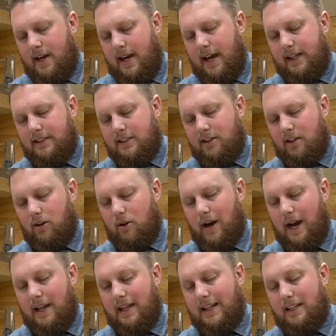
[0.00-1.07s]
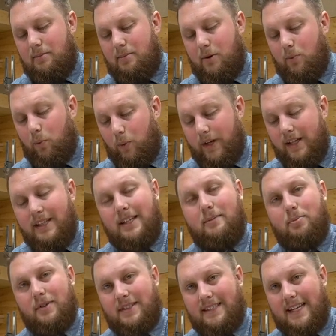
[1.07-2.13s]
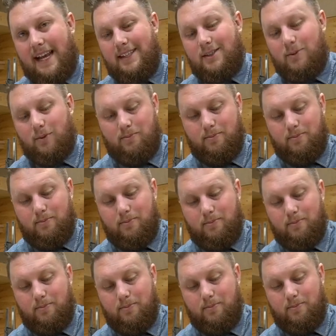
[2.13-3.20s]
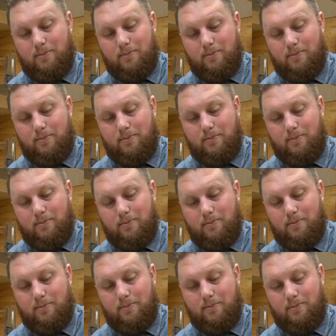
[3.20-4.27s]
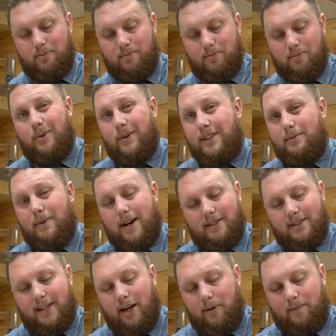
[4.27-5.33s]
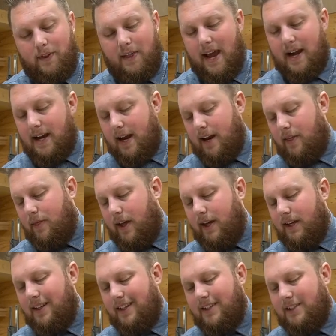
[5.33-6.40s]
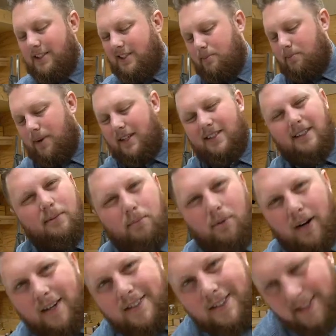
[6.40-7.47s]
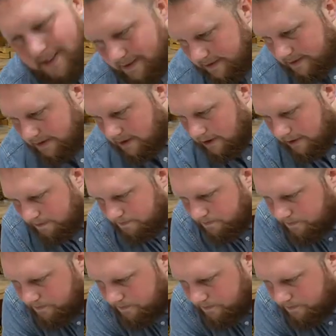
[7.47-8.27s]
And so I like to be really precise with my glue, and that's why these squeeze bottles help for that kind of thing. It just depends on the project. So